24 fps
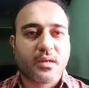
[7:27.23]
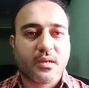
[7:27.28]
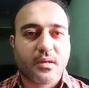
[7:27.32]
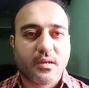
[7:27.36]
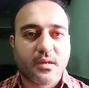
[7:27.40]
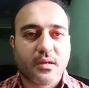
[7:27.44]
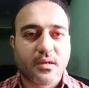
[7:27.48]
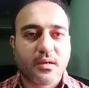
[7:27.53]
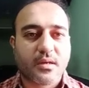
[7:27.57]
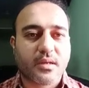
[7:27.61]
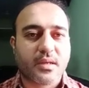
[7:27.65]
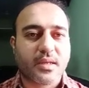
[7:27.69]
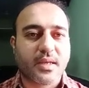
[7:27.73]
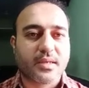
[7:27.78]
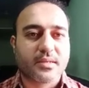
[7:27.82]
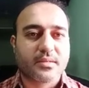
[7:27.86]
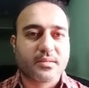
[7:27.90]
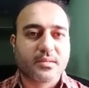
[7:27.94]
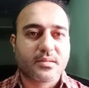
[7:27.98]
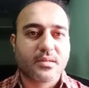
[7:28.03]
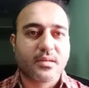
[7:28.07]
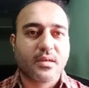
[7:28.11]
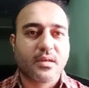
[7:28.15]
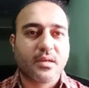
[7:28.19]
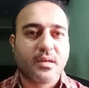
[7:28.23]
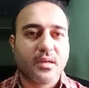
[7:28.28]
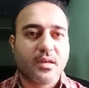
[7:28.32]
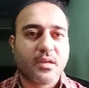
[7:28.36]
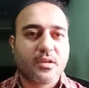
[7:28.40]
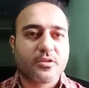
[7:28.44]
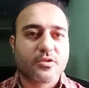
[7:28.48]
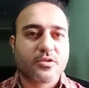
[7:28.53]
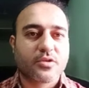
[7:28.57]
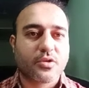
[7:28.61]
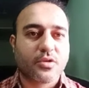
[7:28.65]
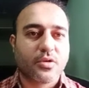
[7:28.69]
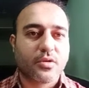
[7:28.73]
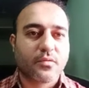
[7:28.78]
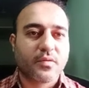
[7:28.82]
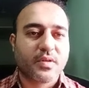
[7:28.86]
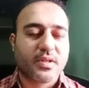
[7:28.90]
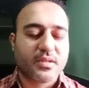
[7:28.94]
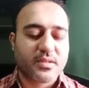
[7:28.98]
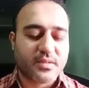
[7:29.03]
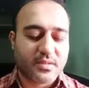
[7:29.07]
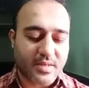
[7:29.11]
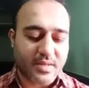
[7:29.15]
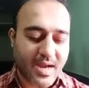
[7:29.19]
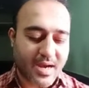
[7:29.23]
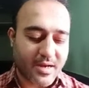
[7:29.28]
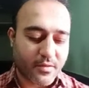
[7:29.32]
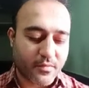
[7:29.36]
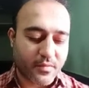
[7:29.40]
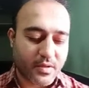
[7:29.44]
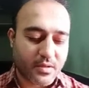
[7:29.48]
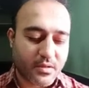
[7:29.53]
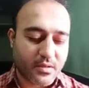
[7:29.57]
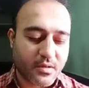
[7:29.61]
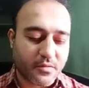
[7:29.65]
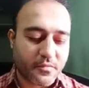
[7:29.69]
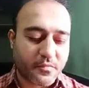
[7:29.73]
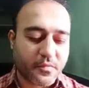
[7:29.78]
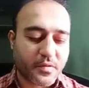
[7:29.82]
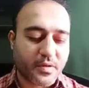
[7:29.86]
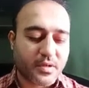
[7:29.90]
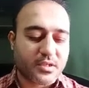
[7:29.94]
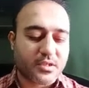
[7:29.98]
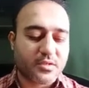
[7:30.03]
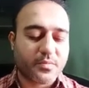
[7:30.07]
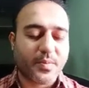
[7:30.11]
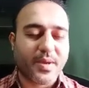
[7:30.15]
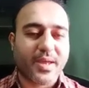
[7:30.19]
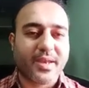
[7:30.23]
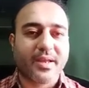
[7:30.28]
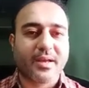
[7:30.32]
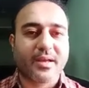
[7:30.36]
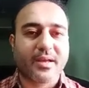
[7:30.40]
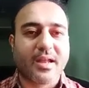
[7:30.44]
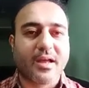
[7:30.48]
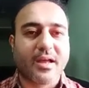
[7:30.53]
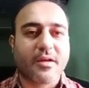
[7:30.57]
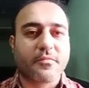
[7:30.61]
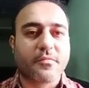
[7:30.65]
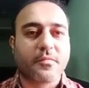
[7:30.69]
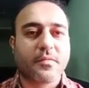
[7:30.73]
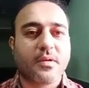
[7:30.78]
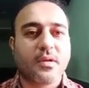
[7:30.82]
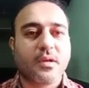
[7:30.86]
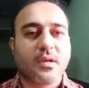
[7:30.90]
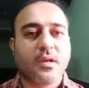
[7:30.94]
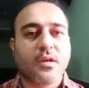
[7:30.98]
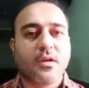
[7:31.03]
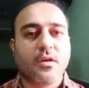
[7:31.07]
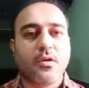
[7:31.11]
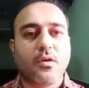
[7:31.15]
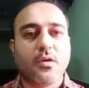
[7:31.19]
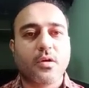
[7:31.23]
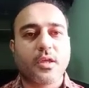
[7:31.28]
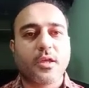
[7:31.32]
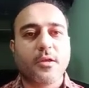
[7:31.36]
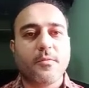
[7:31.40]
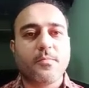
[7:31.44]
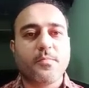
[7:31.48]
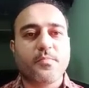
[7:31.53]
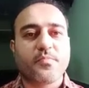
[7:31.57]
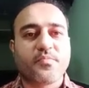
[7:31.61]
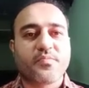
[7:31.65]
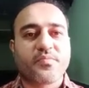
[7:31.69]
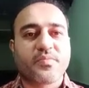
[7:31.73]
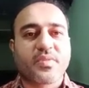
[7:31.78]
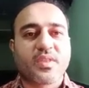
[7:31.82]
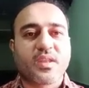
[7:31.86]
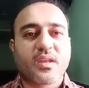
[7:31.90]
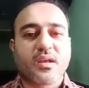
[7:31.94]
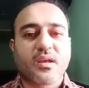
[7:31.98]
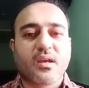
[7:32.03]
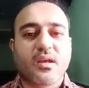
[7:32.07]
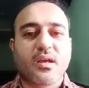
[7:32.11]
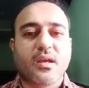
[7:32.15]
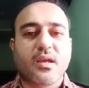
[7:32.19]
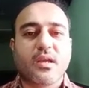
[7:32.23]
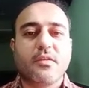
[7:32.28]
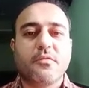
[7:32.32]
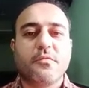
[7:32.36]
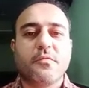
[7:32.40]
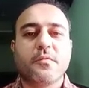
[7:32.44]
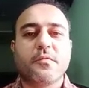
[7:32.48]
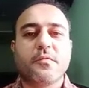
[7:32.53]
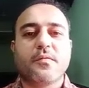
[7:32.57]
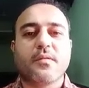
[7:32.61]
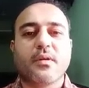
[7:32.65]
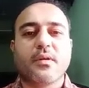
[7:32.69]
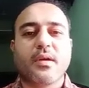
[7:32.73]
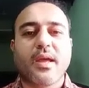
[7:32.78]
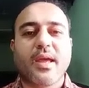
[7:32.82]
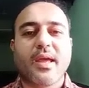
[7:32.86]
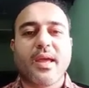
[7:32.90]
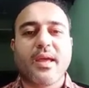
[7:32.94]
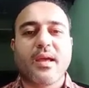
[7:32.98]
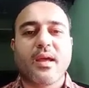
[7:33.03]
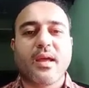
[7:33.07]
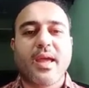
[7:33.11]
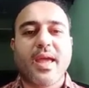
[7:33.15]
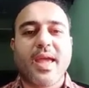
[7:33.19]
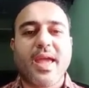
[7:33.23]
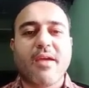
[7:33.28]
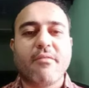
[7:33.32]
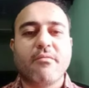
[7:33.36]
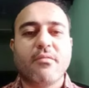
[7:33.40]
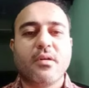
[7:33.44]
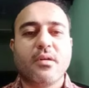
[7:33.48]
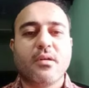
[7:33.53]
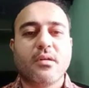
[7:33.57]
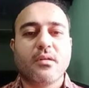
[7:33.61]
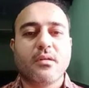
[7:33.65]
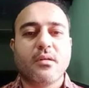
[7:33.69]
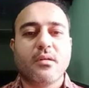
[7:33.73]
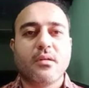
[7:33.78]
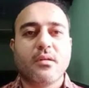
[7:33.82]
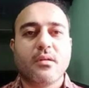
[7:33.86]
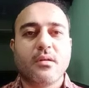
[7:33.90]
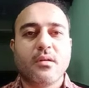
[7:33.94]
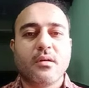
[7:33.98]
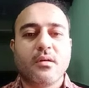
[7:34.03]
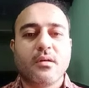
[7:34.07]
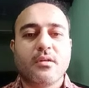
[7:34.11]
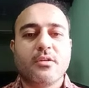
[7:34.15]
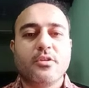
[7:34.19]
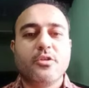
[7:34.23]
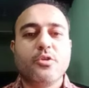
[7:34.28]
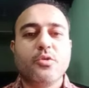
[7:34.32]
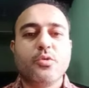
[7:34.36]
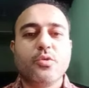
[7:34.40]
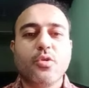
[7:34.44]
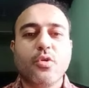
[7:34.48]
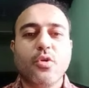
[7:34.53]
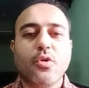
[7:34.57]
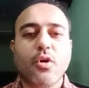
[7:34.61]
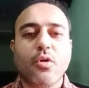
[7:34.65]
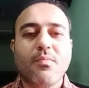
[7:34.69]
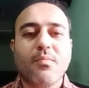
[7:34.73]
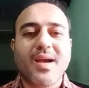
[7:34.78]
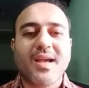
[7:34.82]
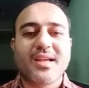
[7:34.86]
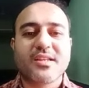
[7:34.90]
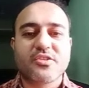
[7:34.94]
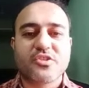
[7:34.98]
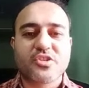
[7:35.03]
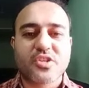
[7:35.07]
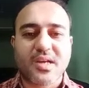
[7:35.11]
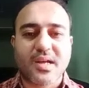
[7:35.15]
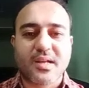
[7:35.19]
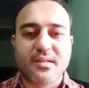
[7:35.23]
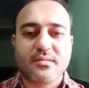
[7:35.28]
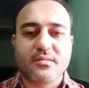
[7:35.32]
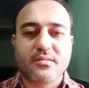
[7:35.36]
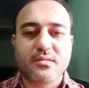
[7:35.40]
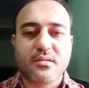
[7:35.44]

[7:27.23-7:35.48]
yes, so we'll start with the first paragraph. Okay, if ever you go by chance